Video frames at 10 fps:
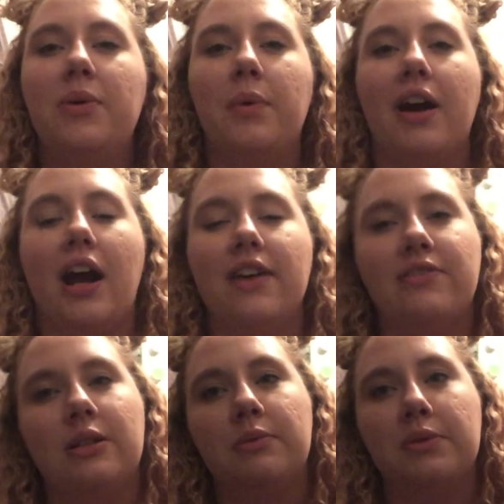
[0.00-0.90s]
where I
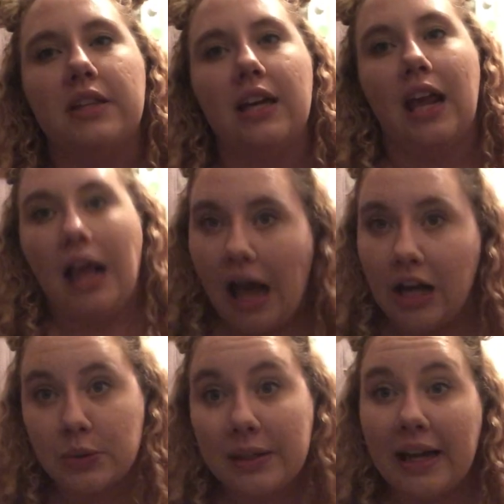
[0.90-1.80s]
filmed with like an
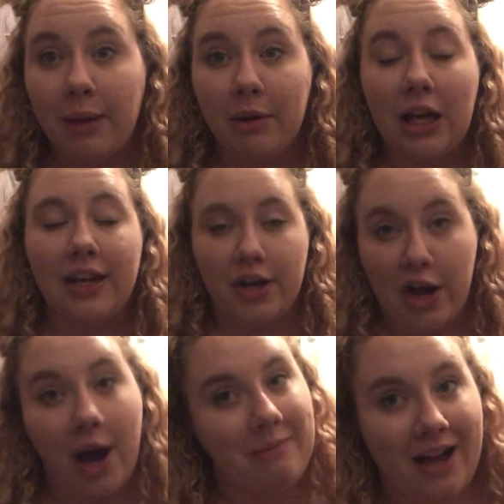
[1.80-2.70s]
actual camera and
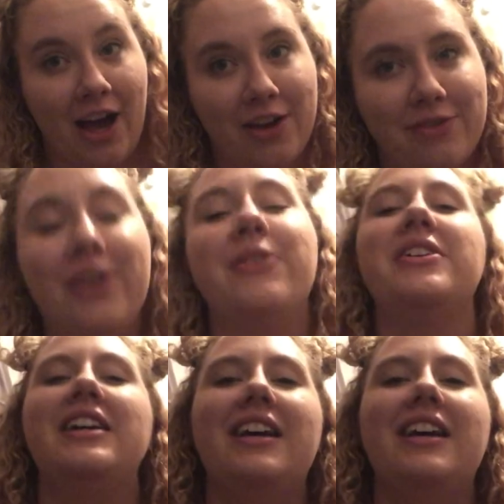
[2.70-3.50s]
not my iPhone.